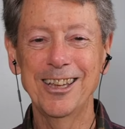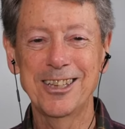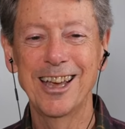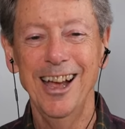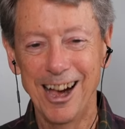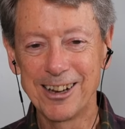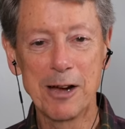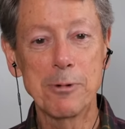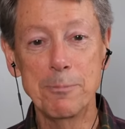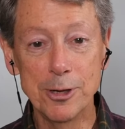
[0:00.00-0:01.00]
this, I
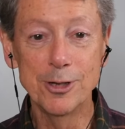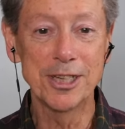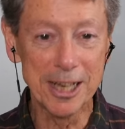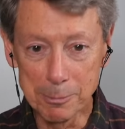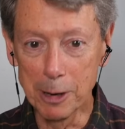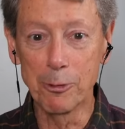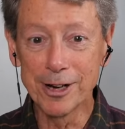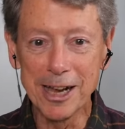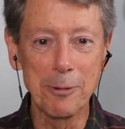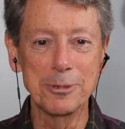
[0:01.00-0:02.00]
got my music and my
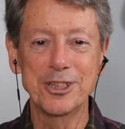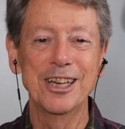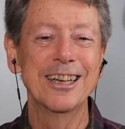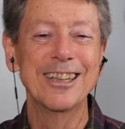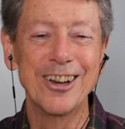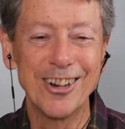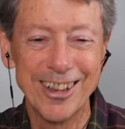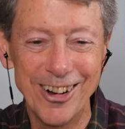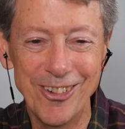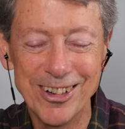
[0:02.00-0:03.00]
workout machine in there.
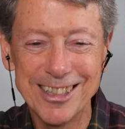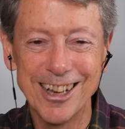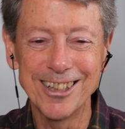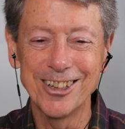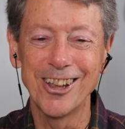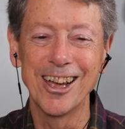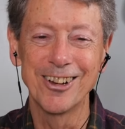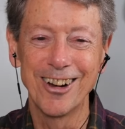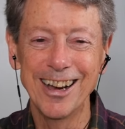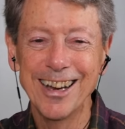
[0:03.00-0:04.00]
You know what's not to
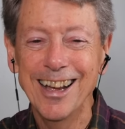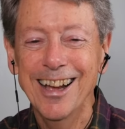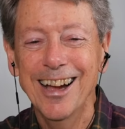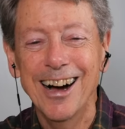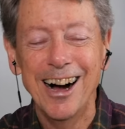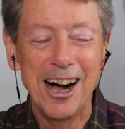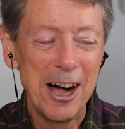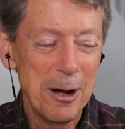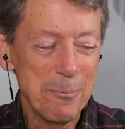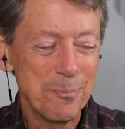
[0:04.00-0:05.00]
like, right?
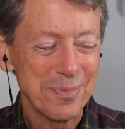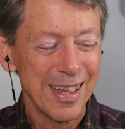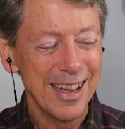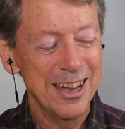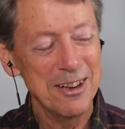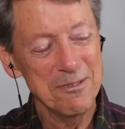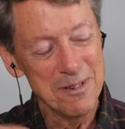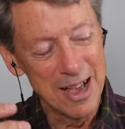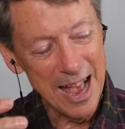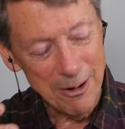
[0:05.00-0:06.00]
Um,
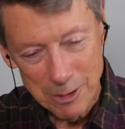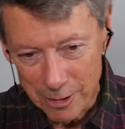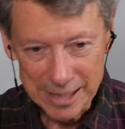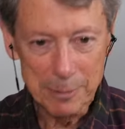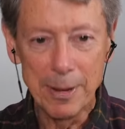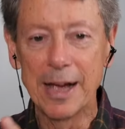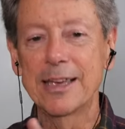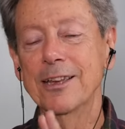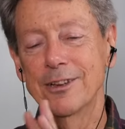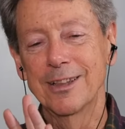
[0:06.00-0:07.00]
and we want to get
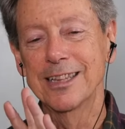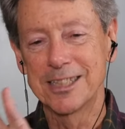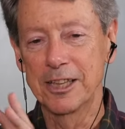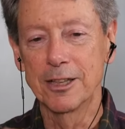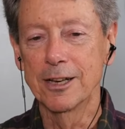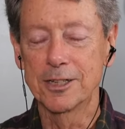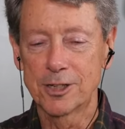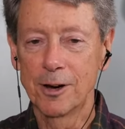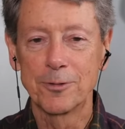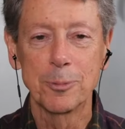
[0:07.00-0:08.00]
back into, let's say, the nice,
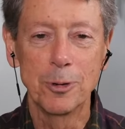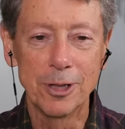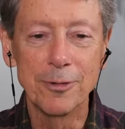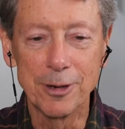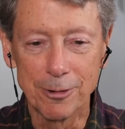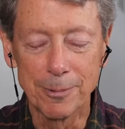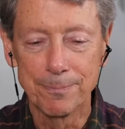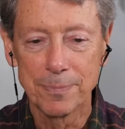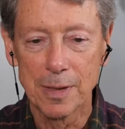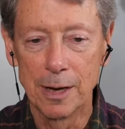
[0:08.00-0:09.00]
comfortable living room
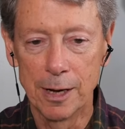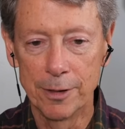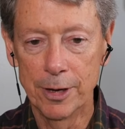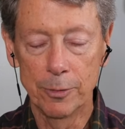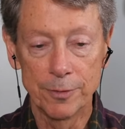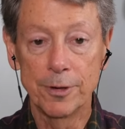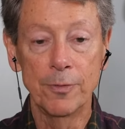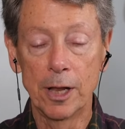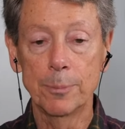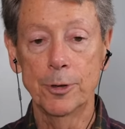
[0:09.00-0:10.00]
uh, yeah. that we've
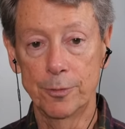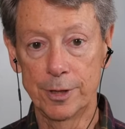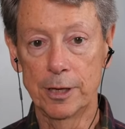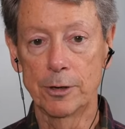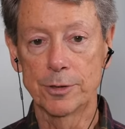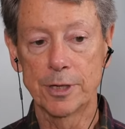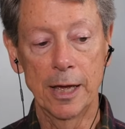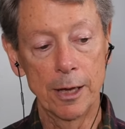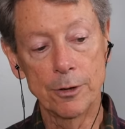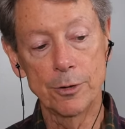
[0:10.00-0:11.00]
developed over the years.
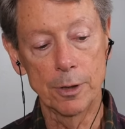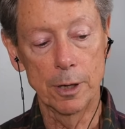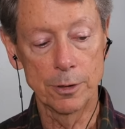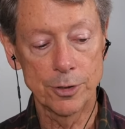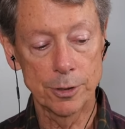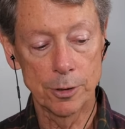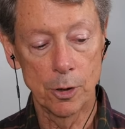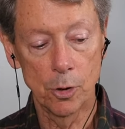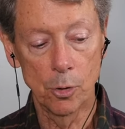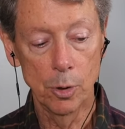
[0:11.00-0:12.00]
And
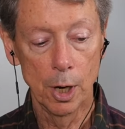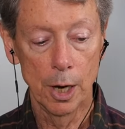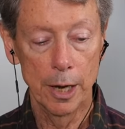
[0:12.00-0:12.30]
so